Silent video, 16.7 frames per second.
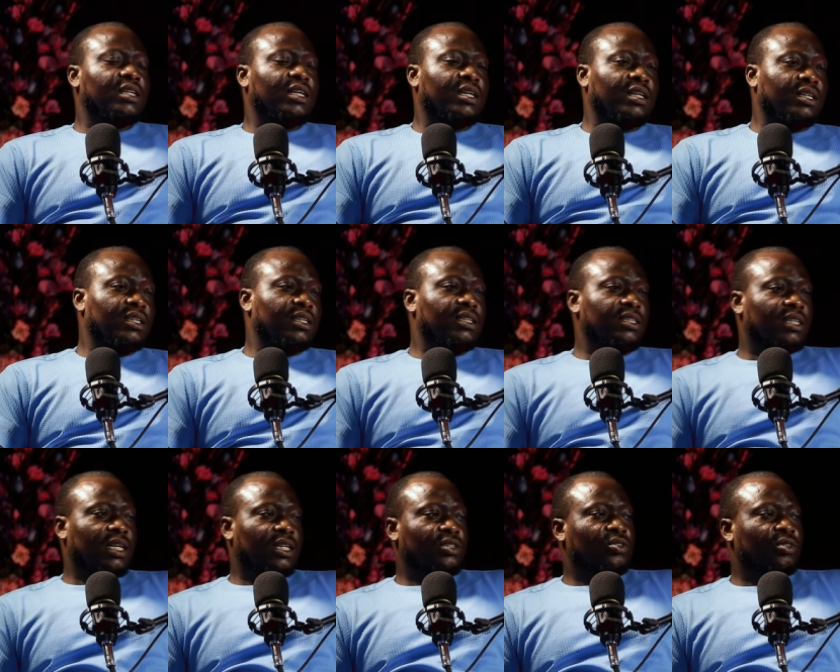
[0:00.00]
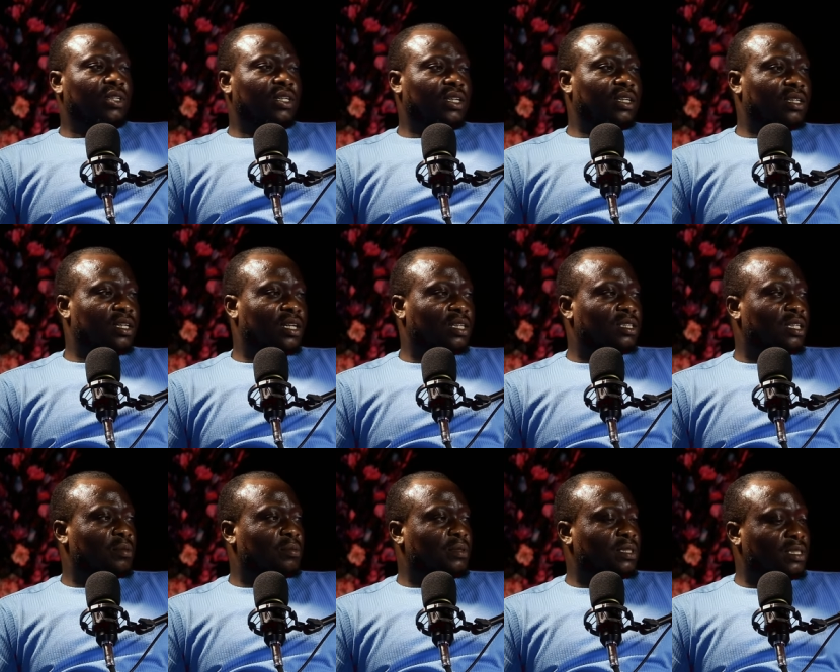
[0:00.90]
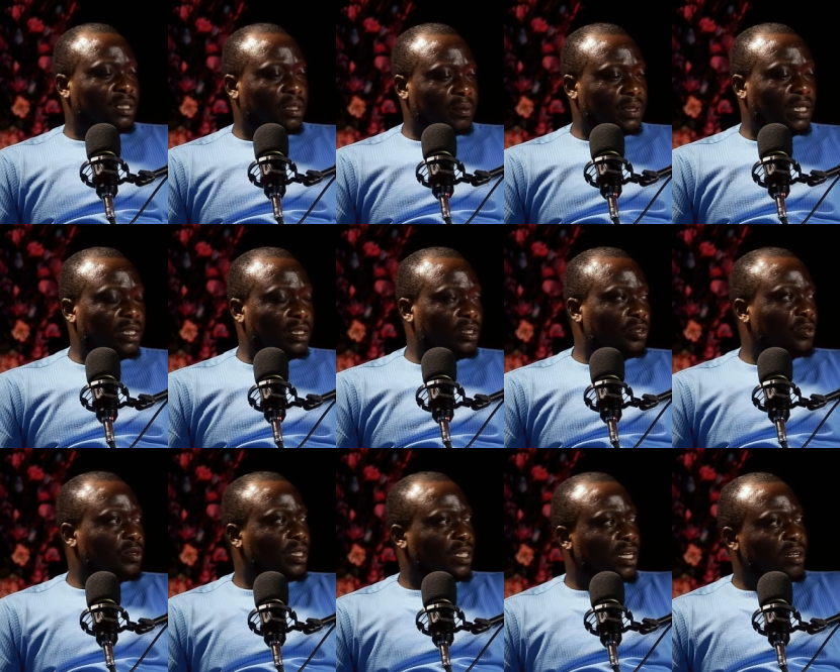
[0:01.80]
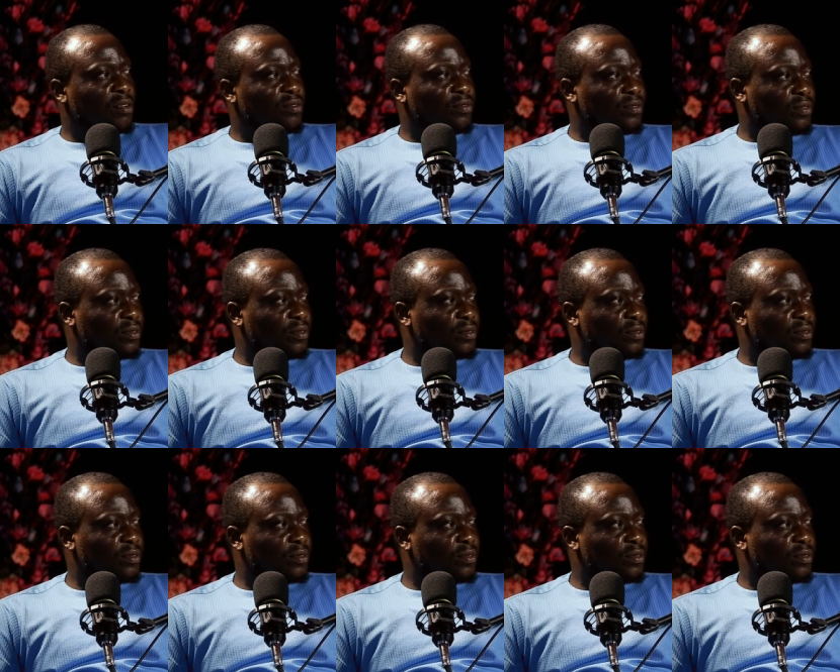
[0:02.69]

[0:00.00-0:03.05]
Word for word: the industry has accepted you enough?